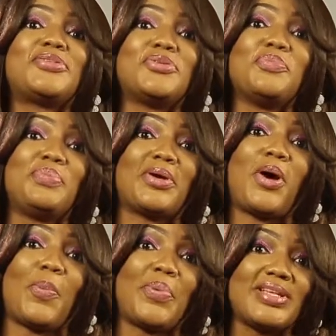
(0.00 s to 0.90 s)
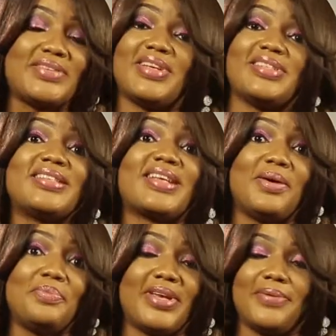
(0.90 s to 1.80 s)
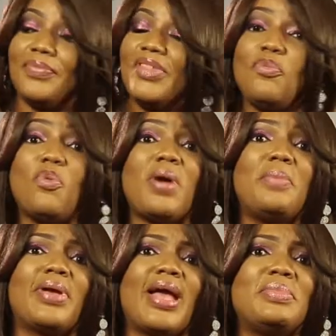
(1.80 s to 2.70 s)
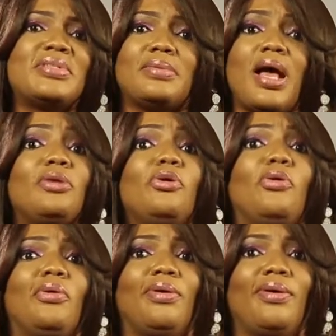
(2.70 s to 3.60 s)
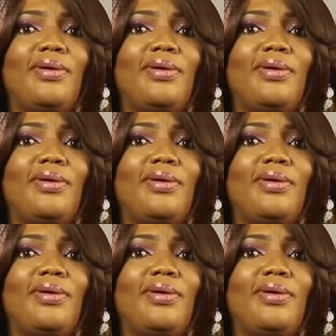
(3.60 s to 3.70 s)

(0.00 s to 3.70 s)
to be cooperative, Nigerians can be. The woman behind me said, oh no.